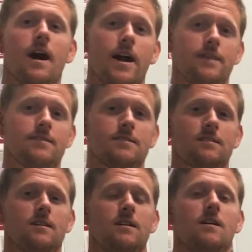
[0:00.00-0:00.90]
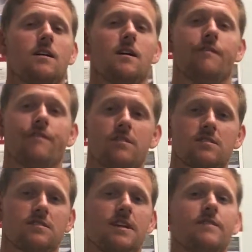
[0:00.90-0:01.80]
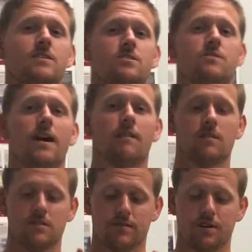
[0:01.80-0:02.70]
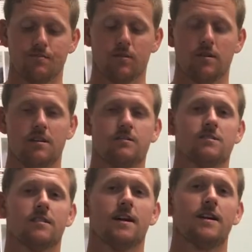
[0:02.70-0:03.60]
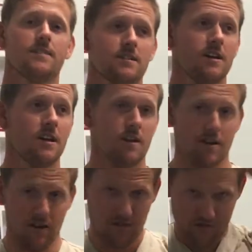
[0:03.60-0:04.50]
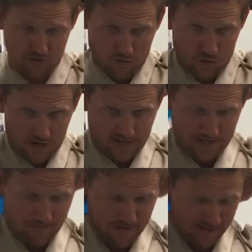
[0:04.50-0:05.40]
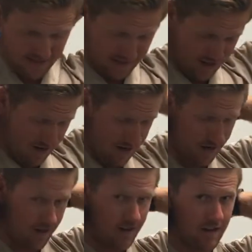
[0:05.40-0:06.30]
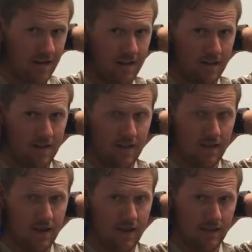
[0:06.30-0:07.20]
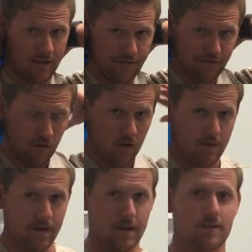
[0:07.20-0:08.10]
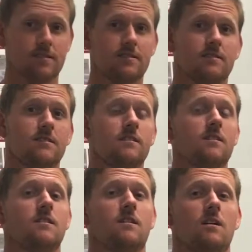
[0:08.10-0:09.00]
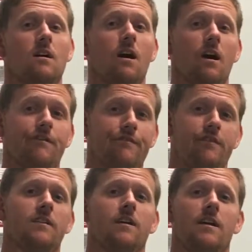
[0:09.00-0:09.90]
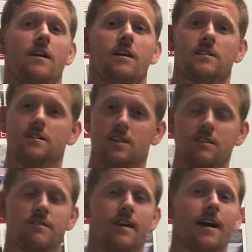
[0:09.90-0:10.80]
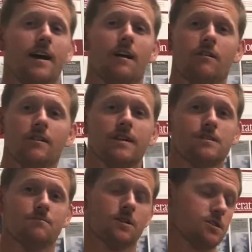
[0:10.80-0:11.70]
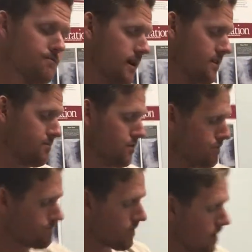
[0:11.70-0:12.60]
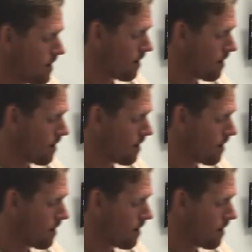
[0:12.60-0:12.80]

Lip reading: ice. First 72 hours, very important, you start ice. You're gonna do 20 minutes on and then 40 minutes off. And continue that hourly as much as possible.